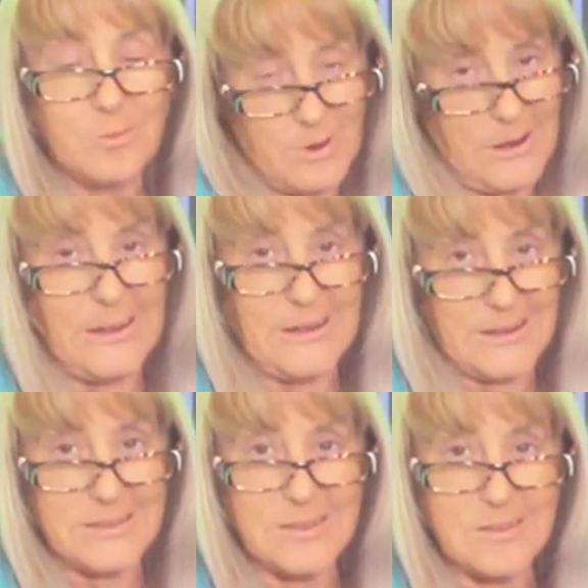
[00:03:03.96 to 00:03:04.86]
really
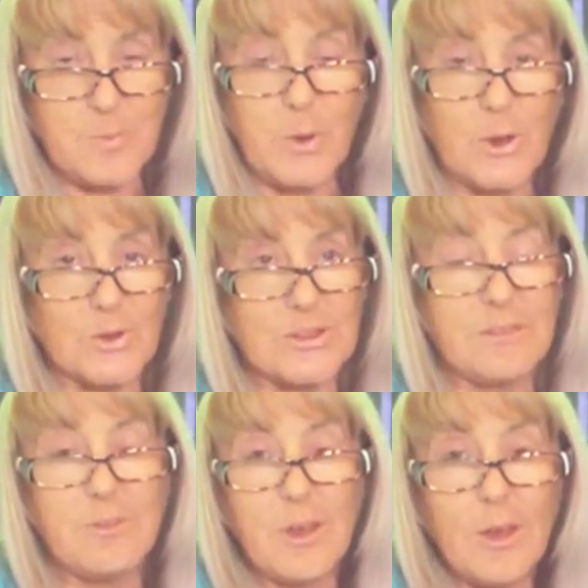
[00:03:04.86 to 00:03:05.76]
listens, because
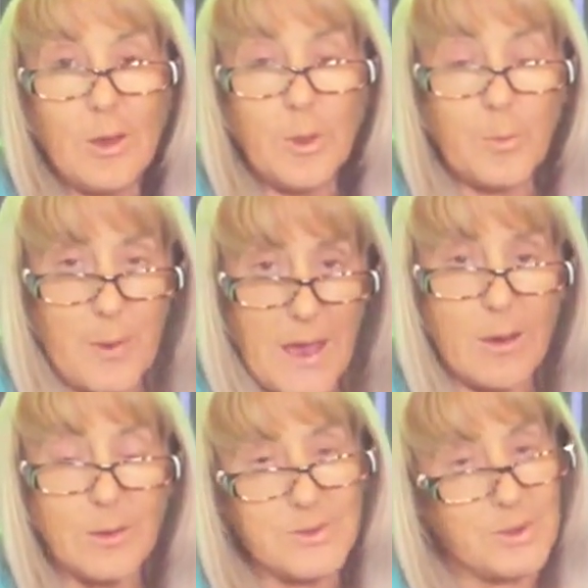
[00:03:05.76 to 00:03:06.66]
if the
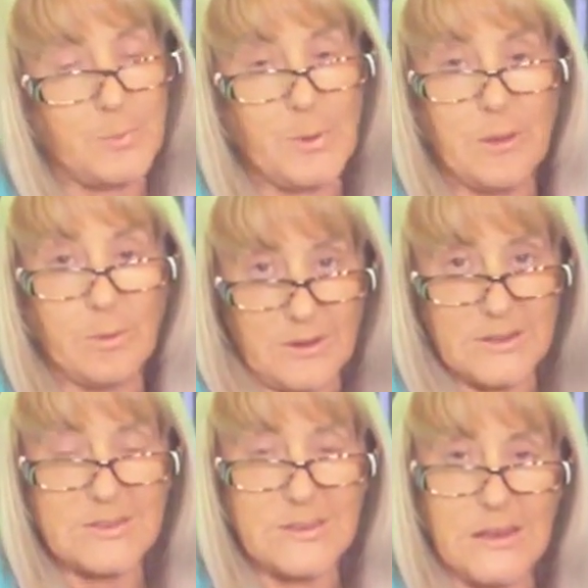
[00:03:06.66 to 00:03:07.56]
powers that be were
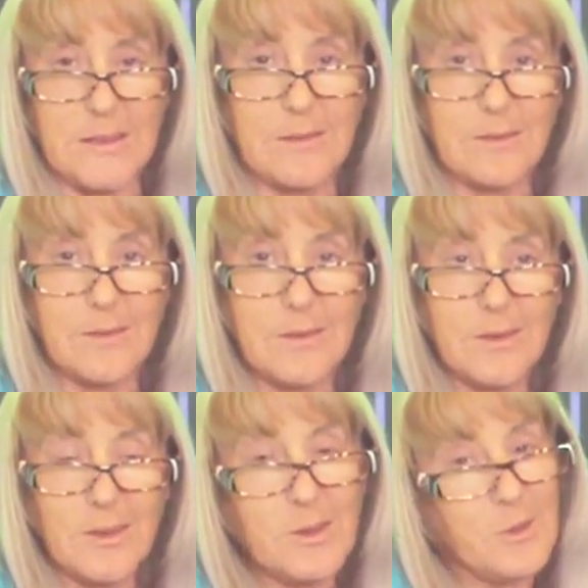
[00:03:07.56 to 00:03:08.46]
listening,
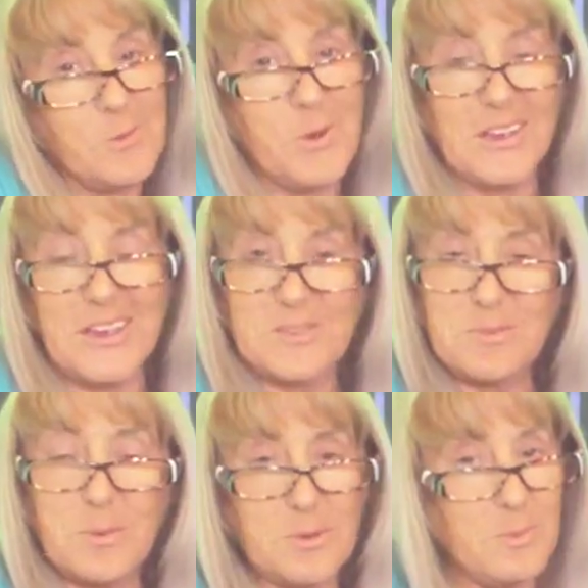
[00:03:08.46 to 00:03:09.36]
well, I guess
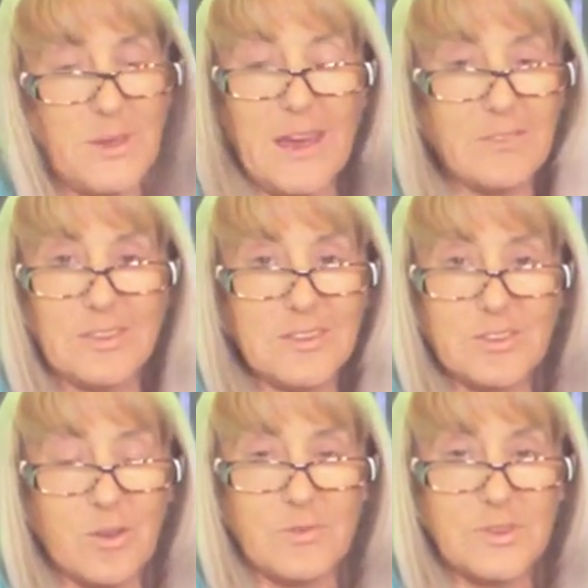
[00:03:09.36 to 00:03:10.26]
we wouldn't be having
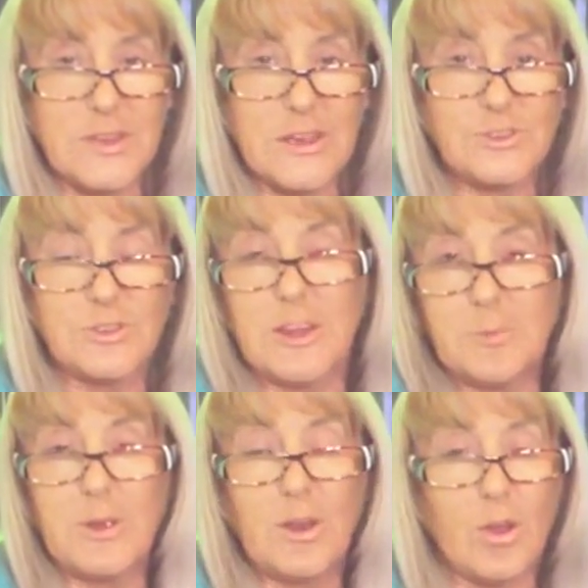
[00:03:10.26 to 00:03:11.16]
this conversation.
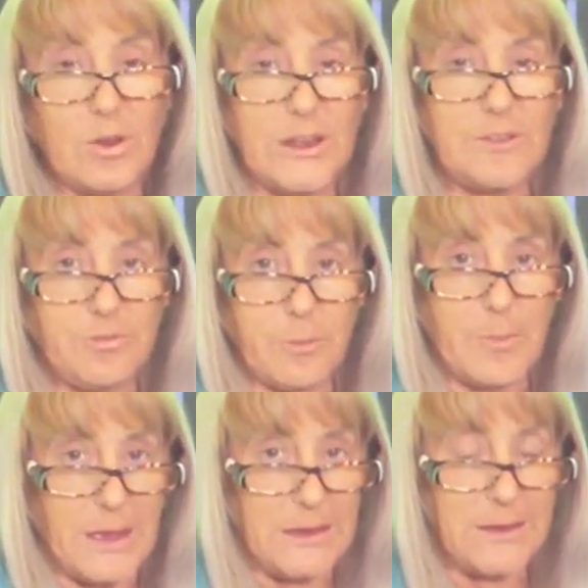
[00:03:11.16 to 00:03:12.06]
There'd be no need for
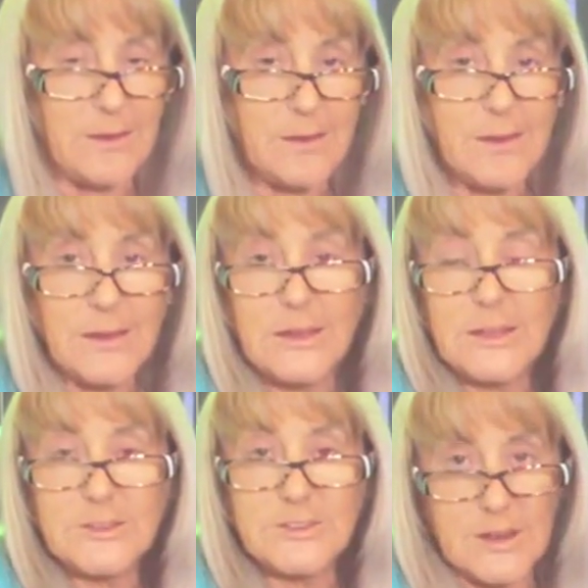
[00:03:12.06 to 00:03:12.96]
me
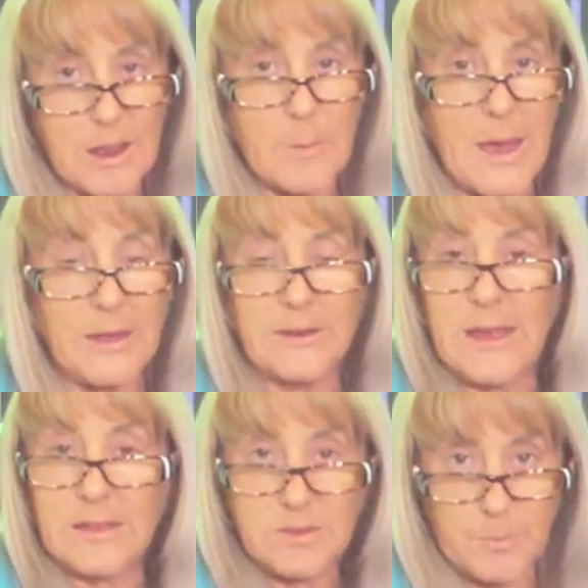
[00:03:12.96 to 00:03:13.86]
to come out and
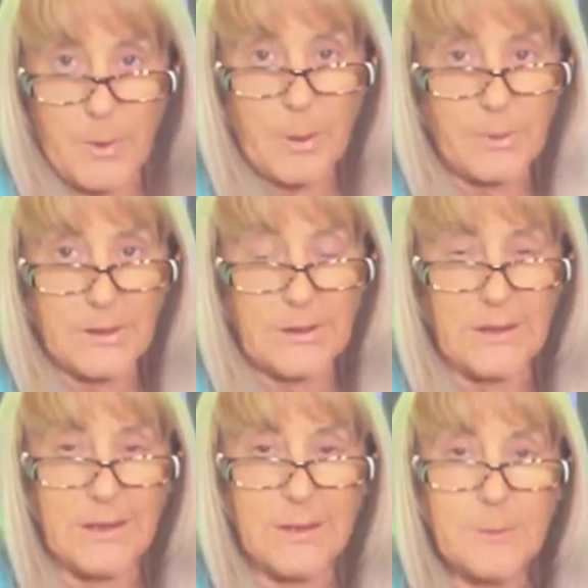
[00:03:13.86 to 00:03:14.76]
answer
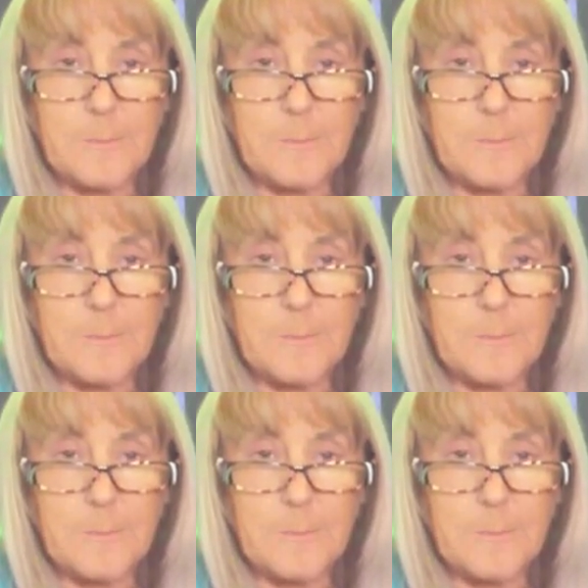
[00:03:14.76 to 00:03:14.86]
publicly